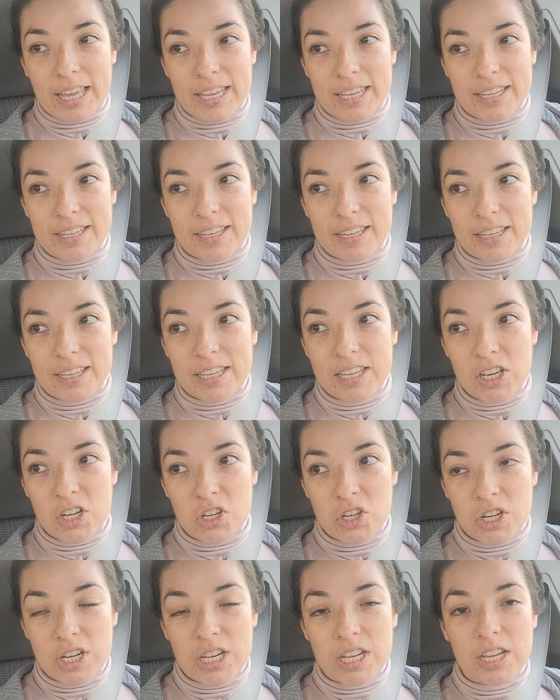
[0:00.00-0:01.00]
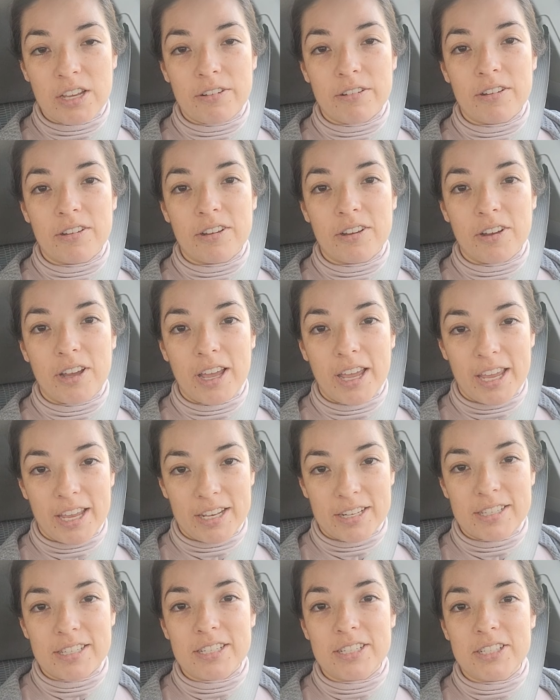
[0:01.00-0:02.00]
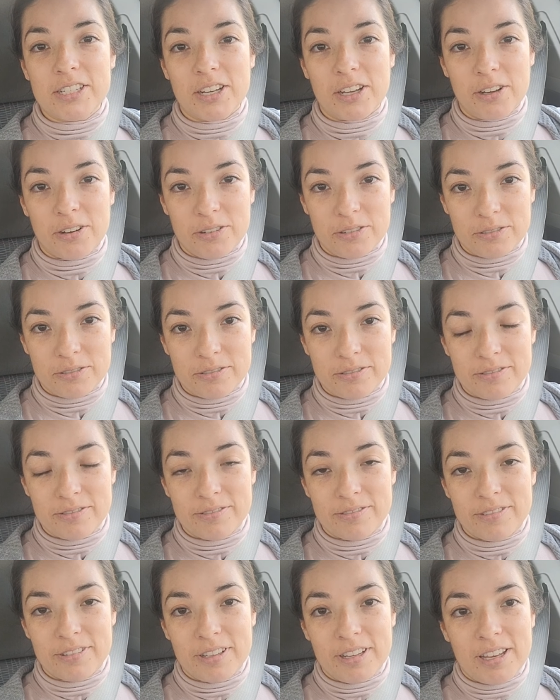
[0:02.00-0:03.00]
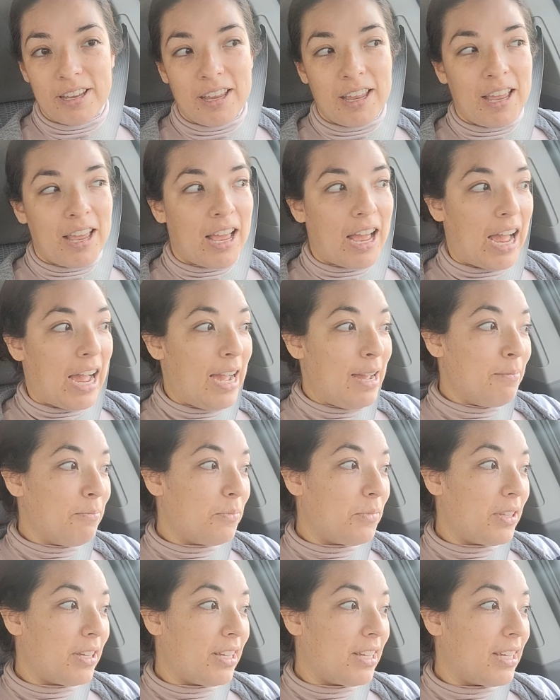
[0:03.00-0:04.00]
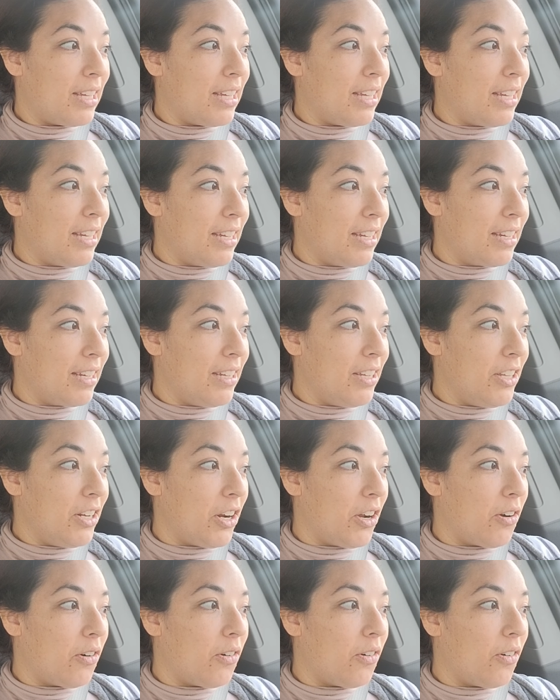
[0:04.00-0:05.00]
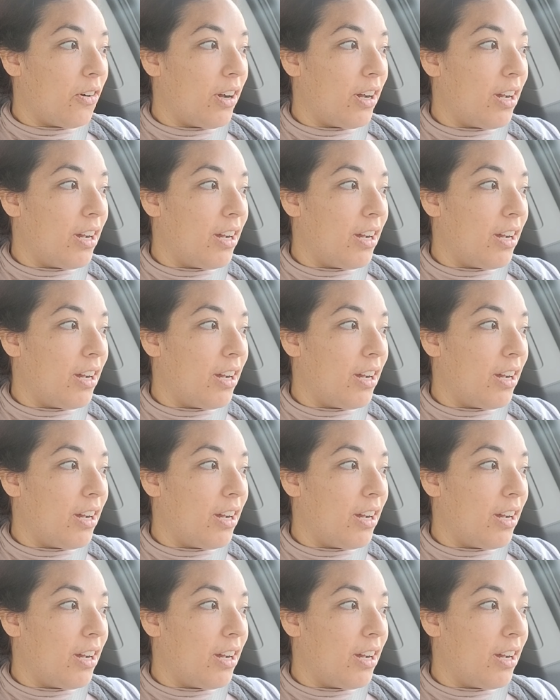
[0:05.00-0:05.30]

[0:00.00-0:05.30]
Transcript: Like itching head to toe. I'm thinking, you know,